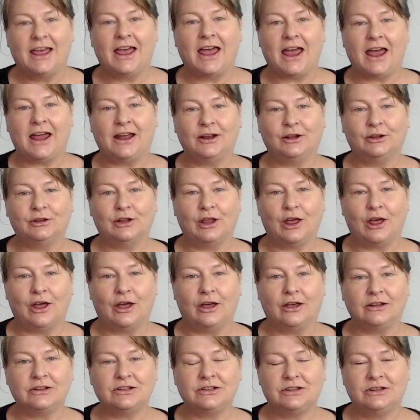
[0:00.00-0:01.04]
and
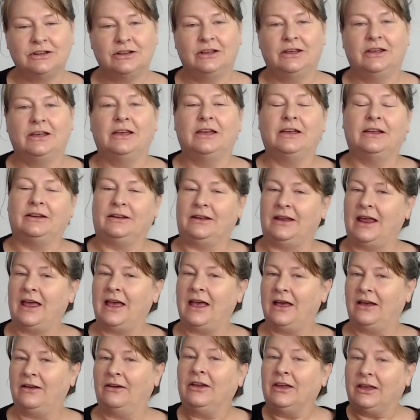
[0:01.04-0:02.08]
alert.
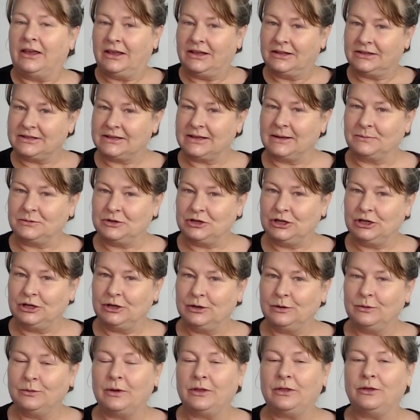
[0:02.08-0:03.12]
Now it's up to
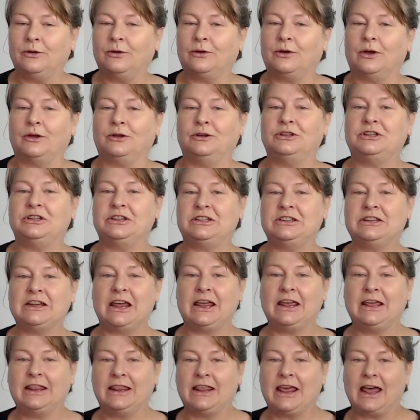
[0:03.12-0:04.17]
you whether you're going to
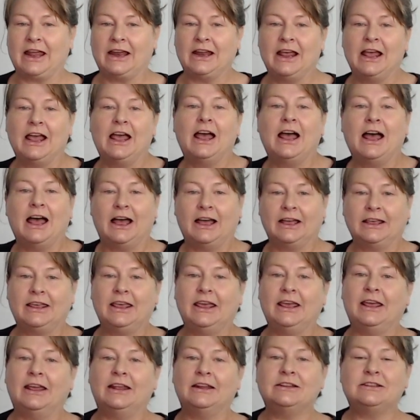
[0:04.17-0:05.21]
take that
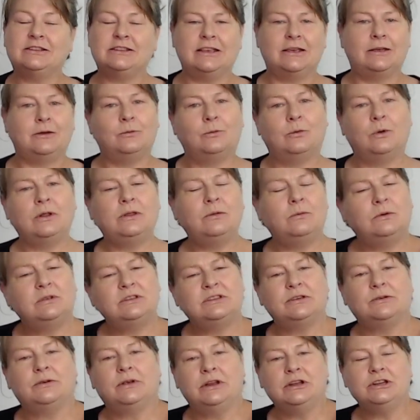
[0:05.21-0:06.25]
again. See, what was
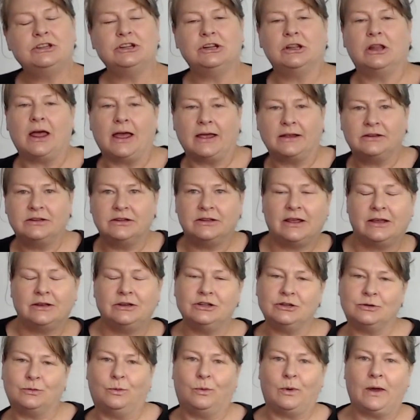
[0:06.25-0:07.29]
their energy like? Did they
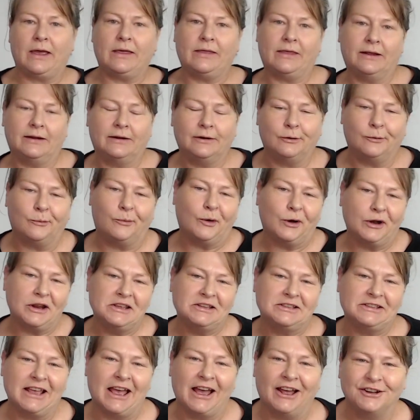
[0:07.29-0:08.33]
just wear their little
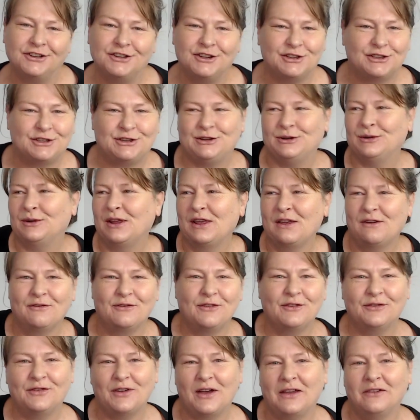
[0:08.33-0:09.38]
bodies out just doing it
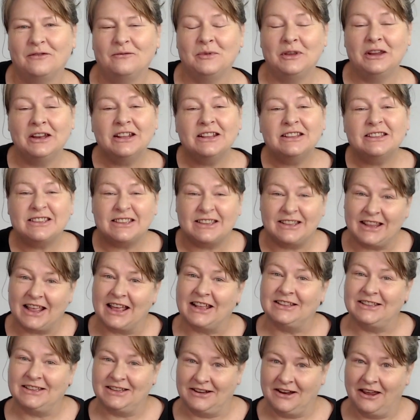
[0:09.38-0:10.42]
for 5 minutes and
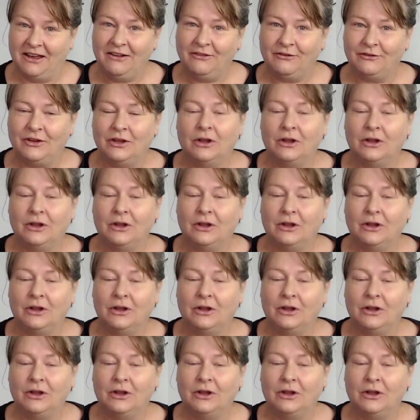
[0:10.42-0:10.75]
that's enough?